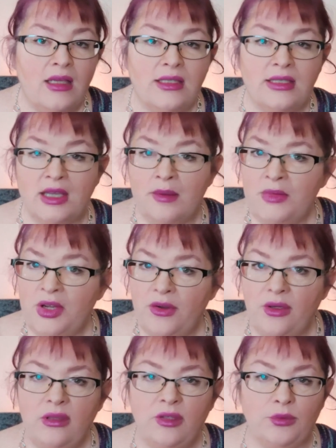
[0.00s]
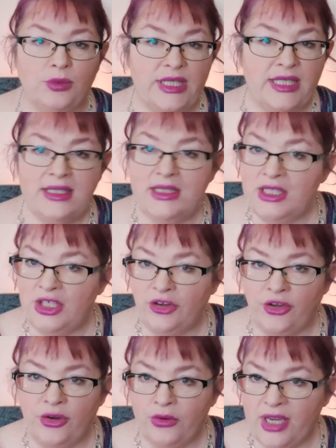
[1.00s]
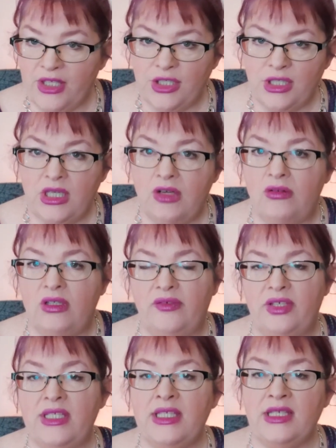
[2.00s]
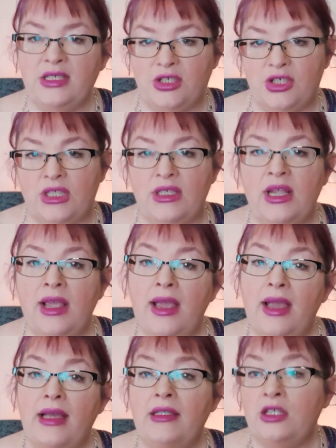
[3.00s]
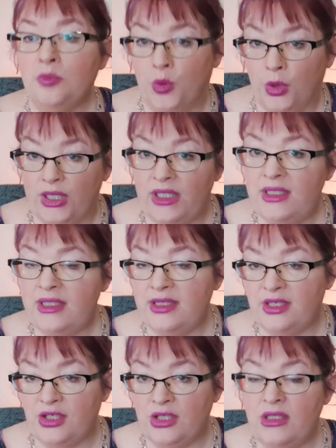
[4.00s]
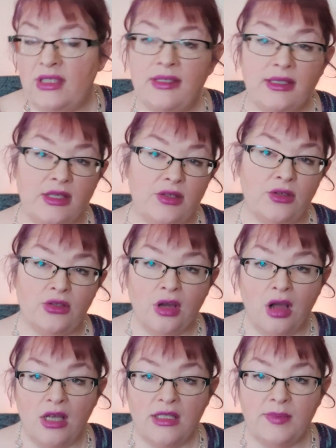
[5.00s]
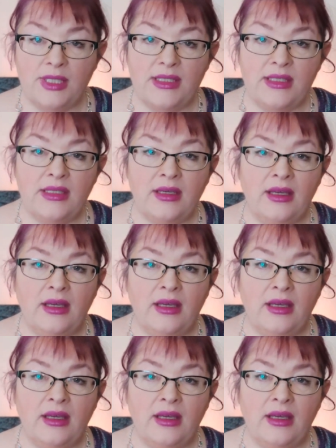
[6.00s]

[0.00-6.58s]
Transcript: Some noted the recent deterioration in Olivia's condition and supported the decision to send her to hospice.